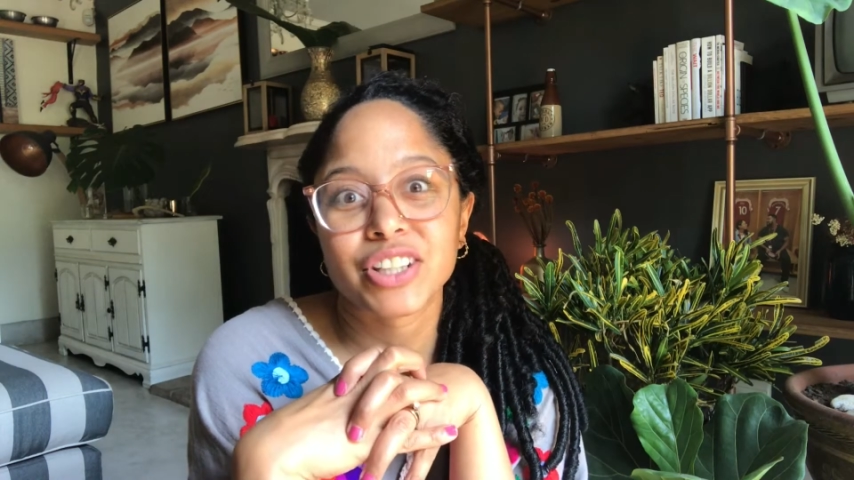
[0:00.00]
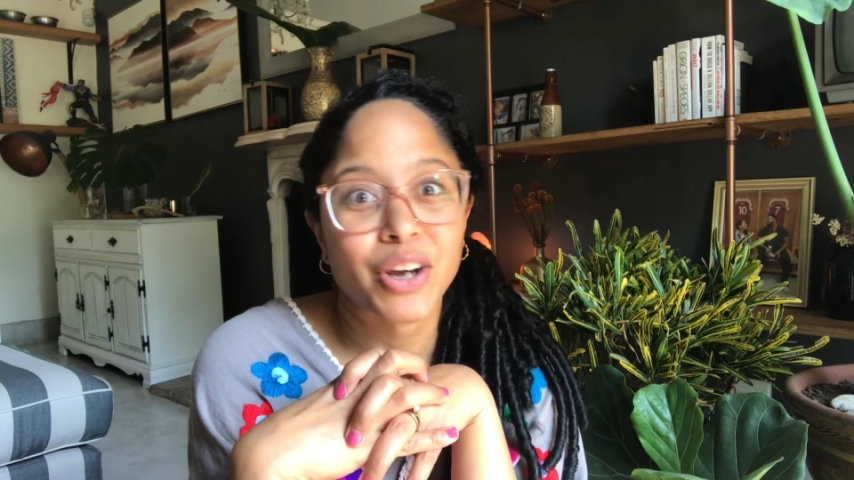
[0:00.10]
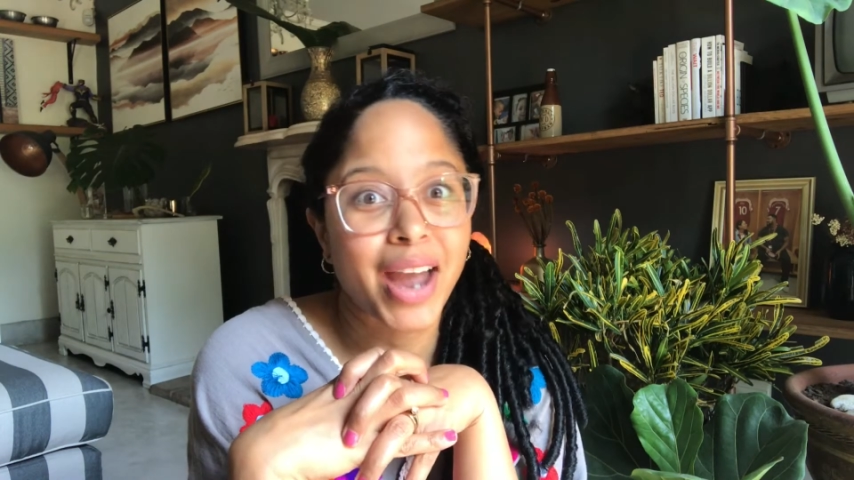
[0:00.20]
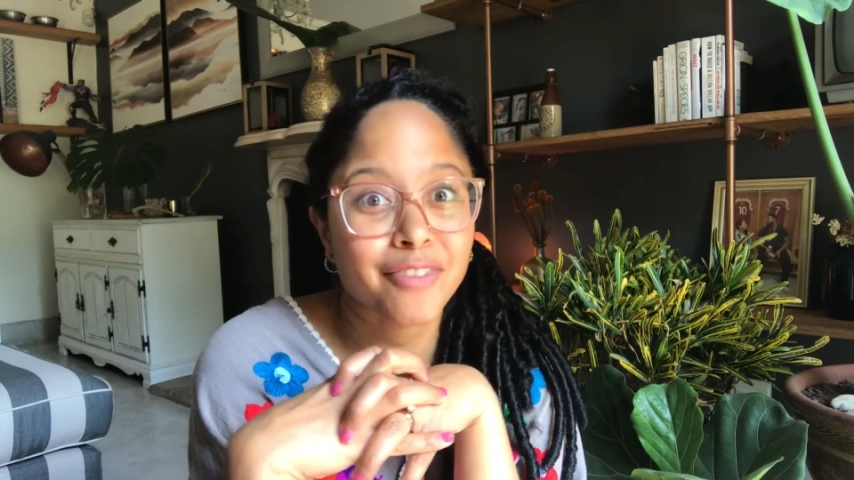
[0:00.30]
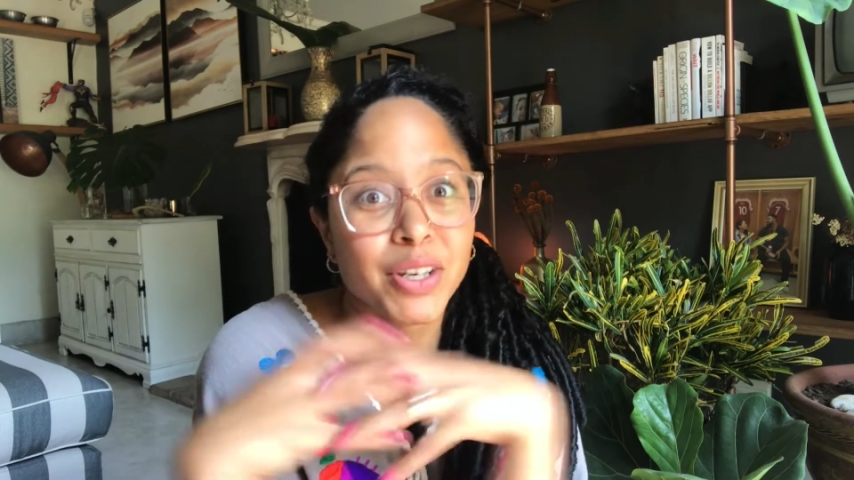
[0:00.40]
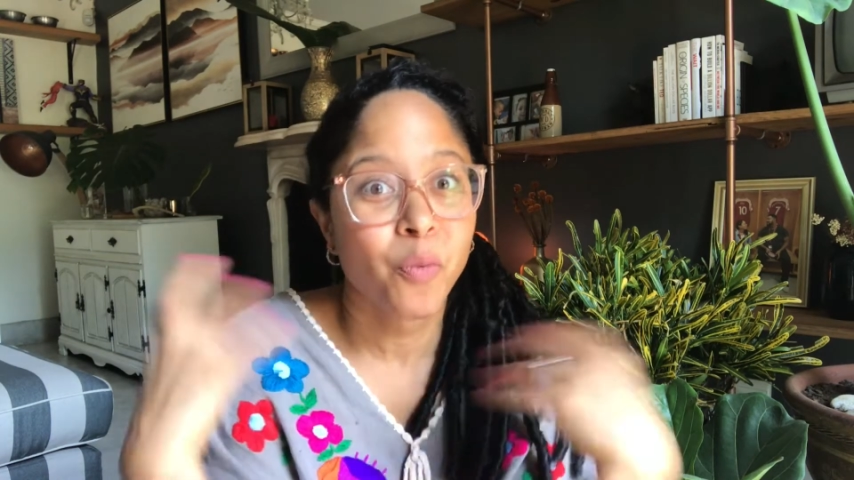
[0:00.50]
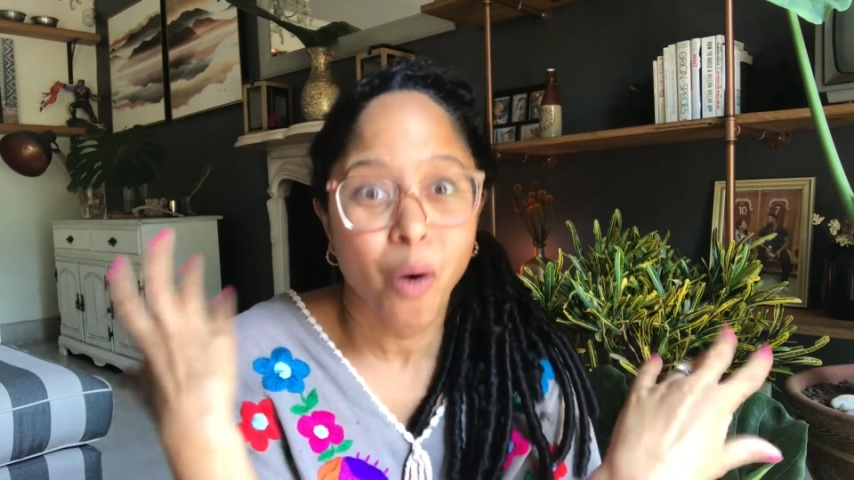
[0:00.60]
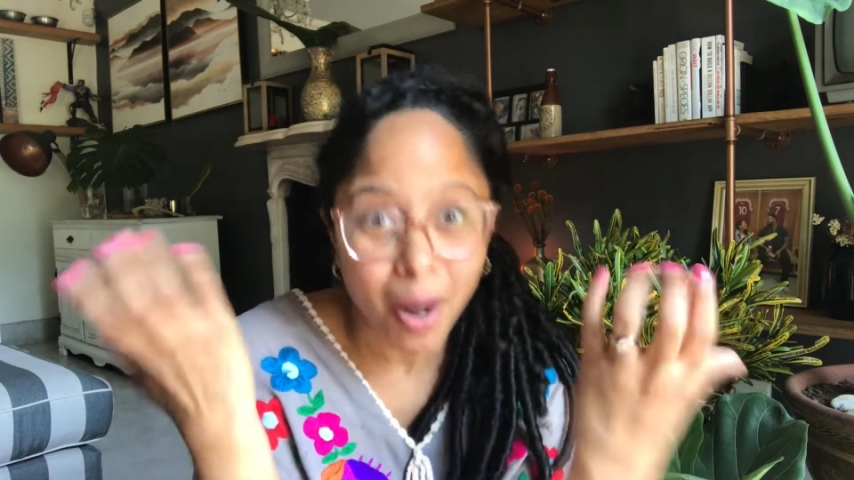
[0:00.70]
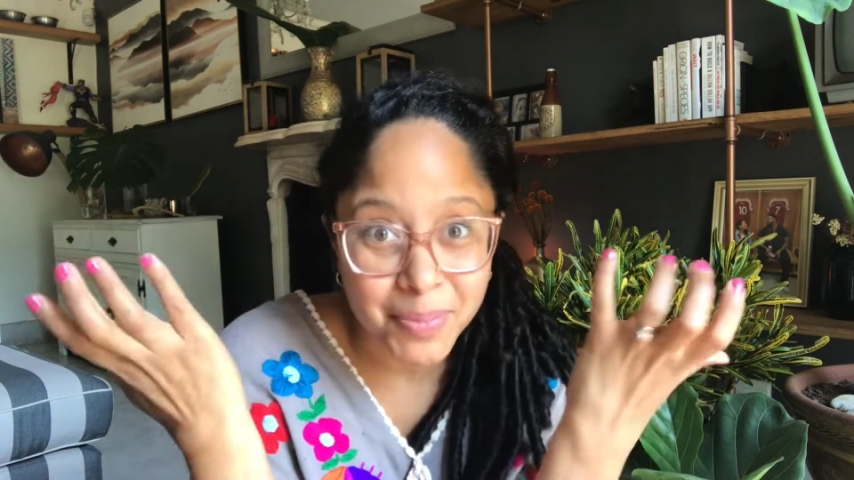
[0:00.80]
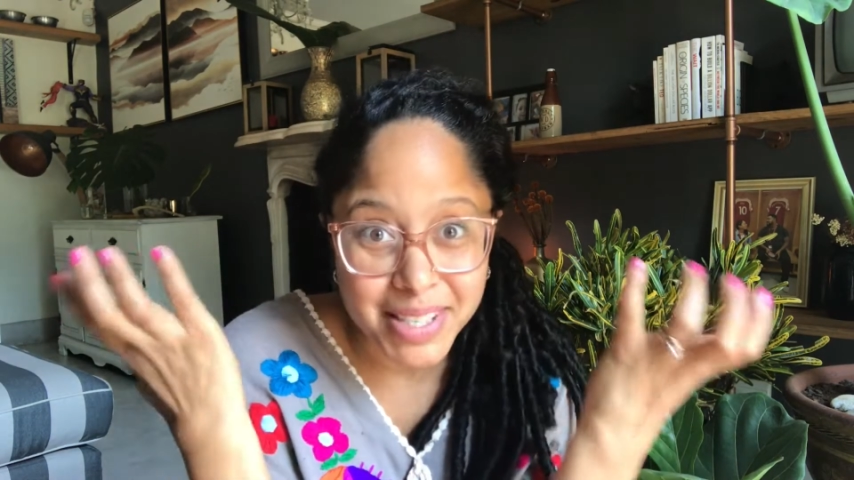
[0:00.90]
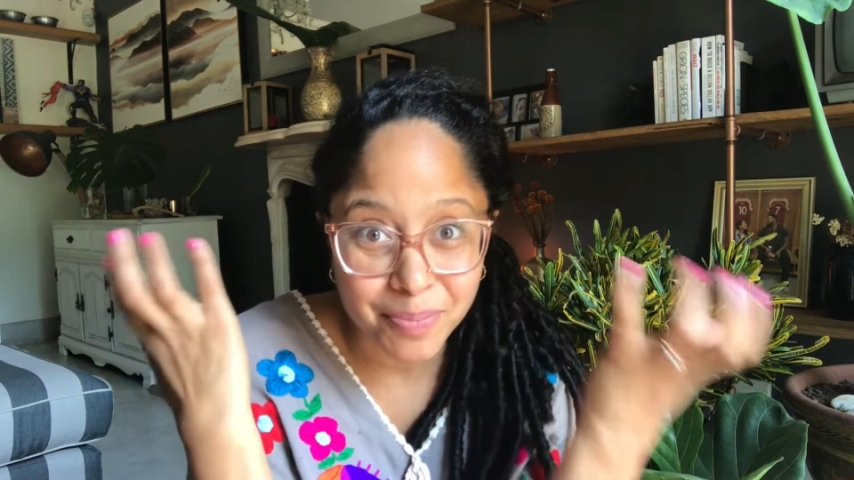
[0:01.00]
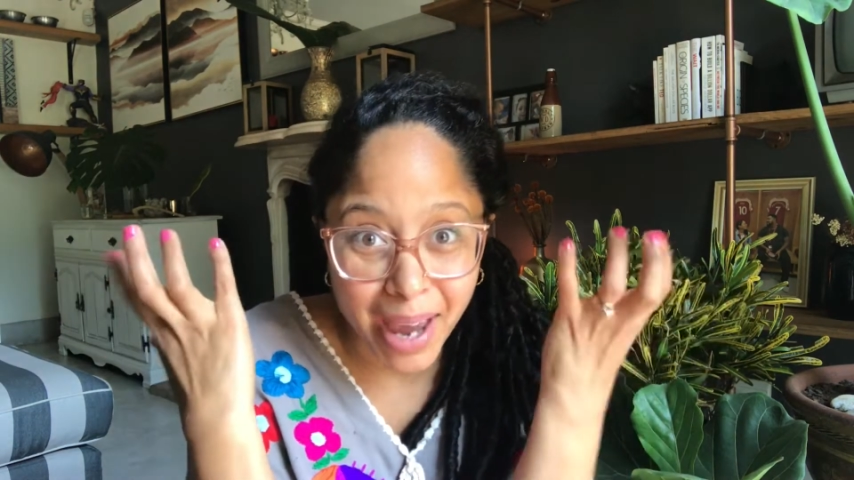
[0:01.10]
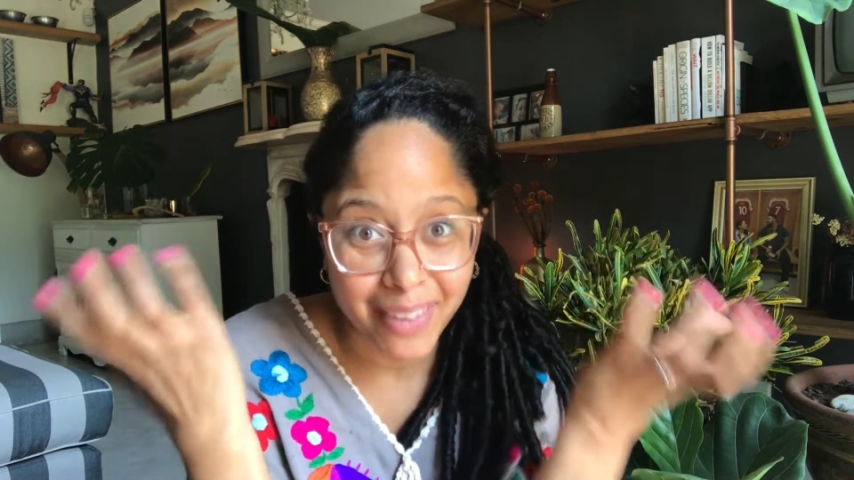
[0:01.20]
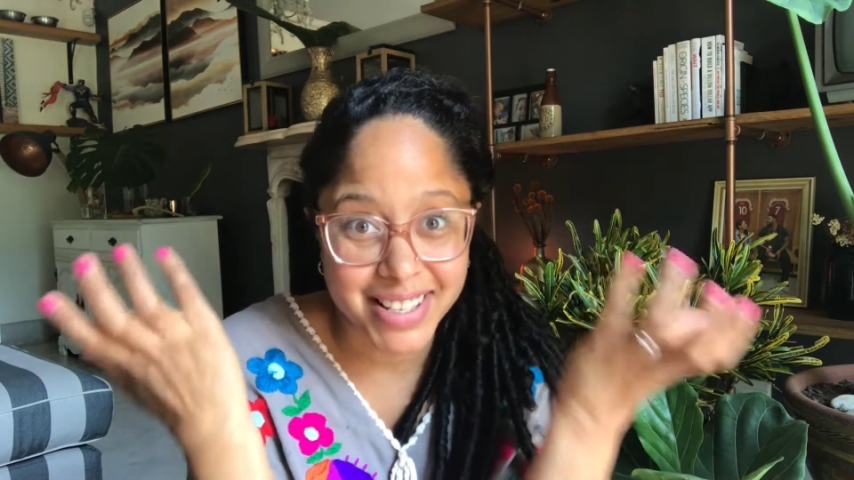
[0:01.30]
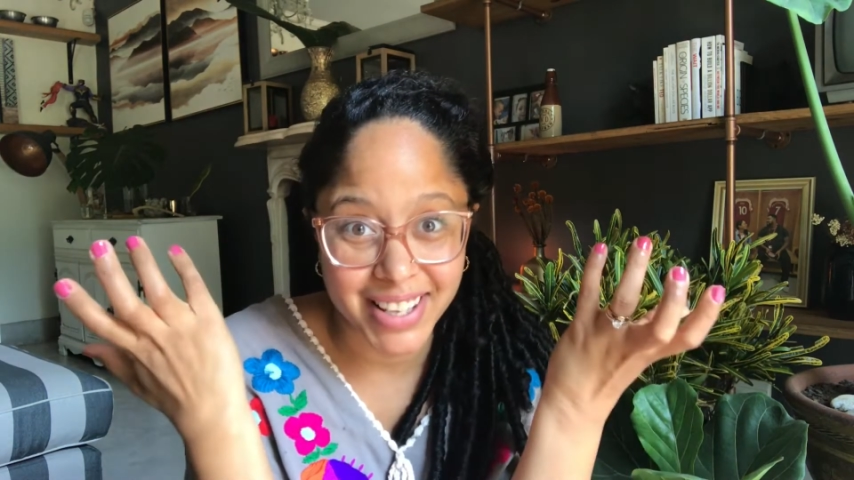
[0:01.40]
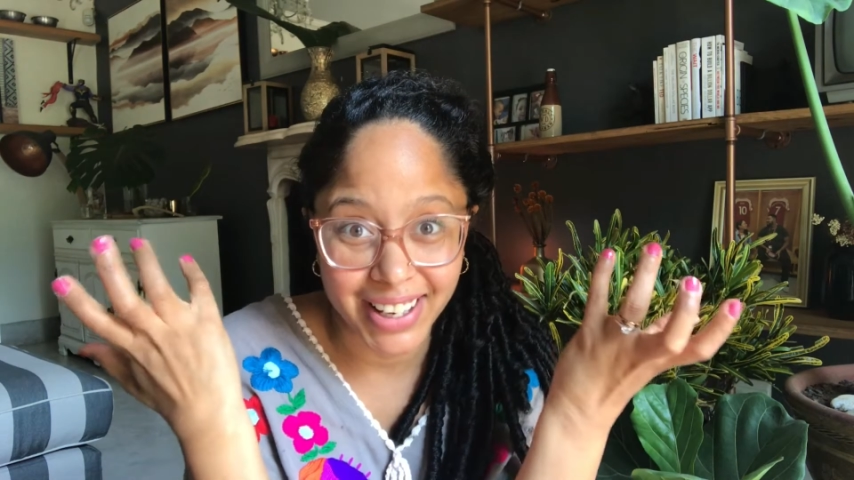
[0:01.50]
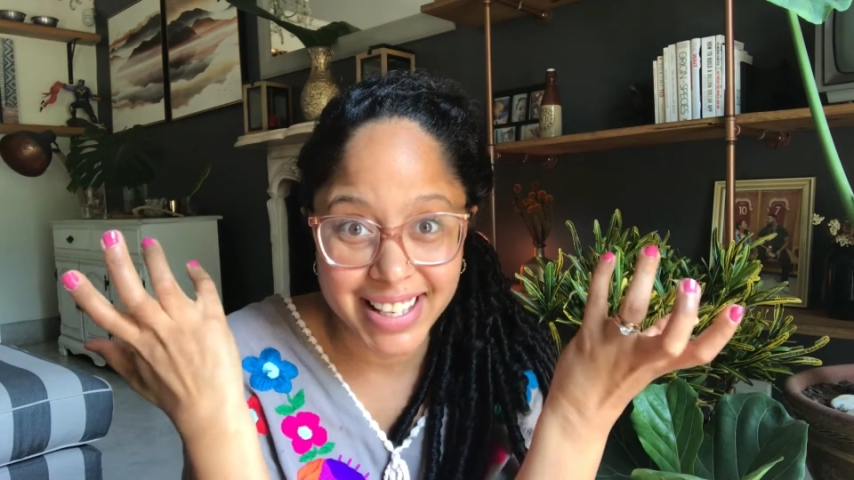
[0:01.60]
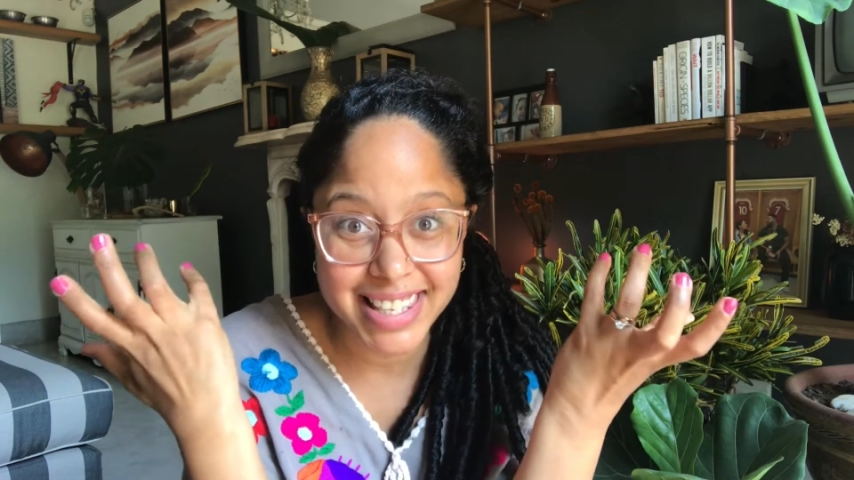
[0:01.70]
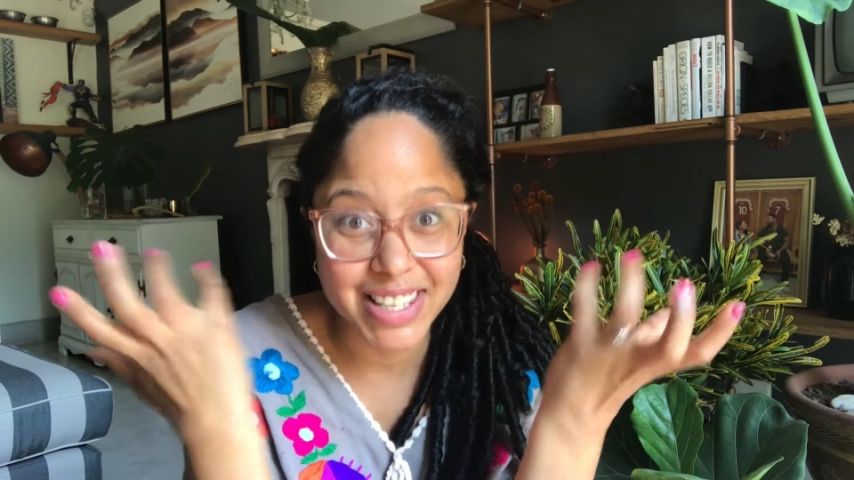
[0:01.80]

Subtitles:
having worms and parasites